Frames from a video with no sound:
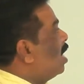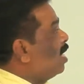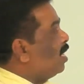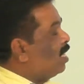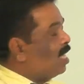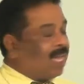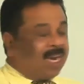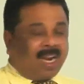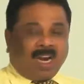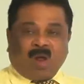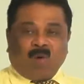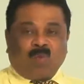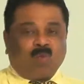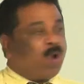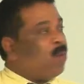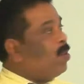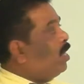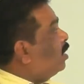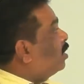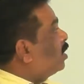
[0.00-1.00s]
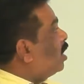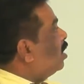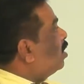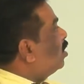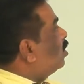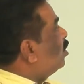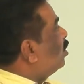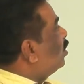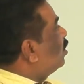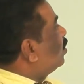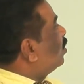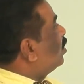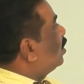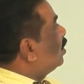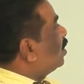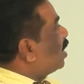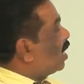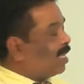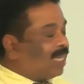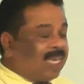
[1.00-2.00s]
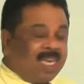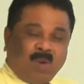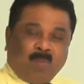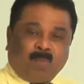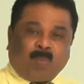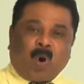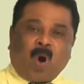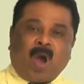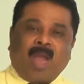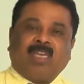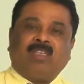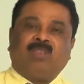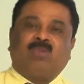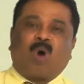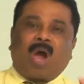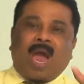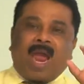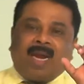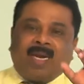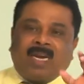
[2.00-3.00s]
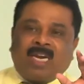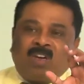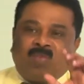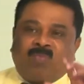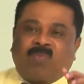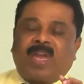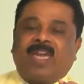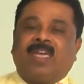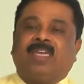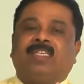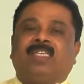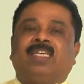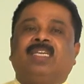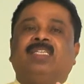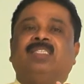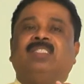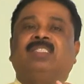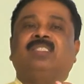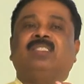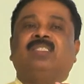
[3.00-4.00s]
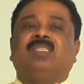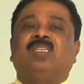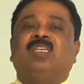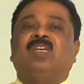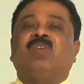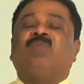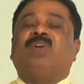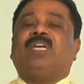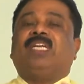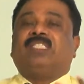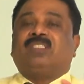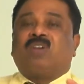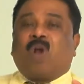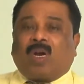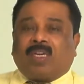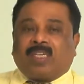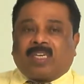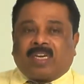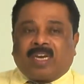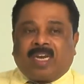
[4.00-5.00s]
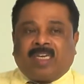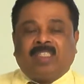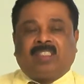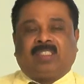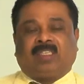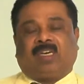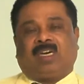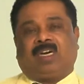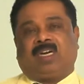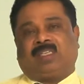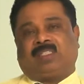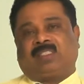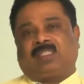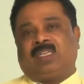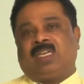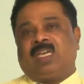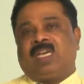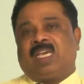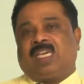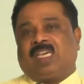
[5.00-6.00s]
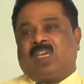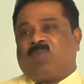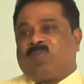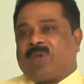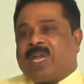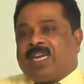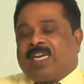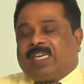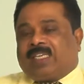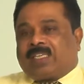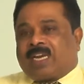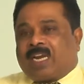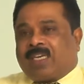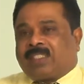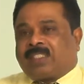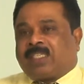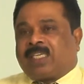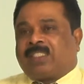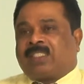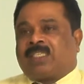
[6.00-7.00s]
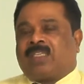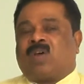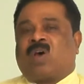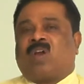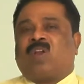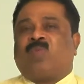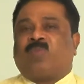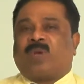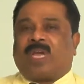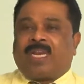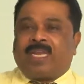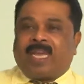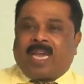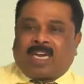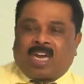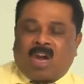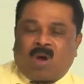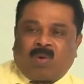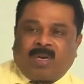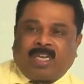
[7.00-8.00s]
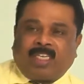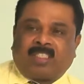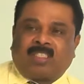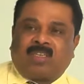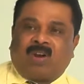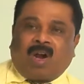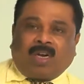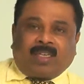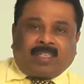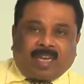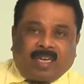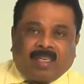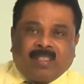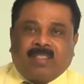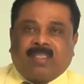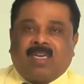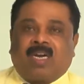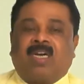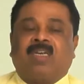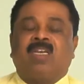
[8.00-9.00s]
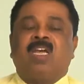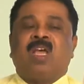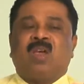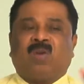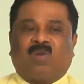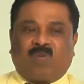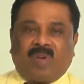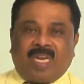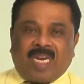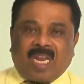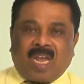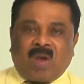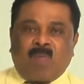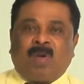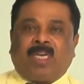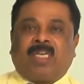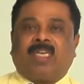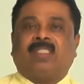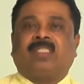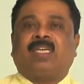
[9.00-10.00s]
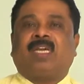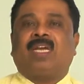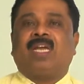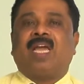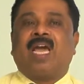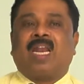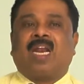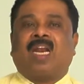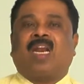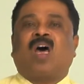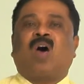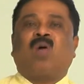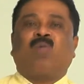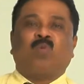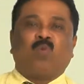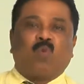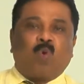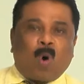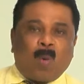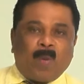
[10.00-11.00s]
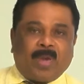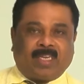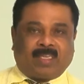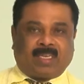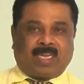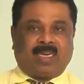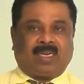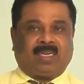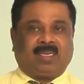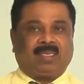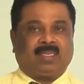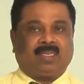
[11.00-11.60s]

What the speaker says: Error of omission, the key point to identify it is if it is not entered. If any transaction or if any account is not entered, we name it as an error of omission.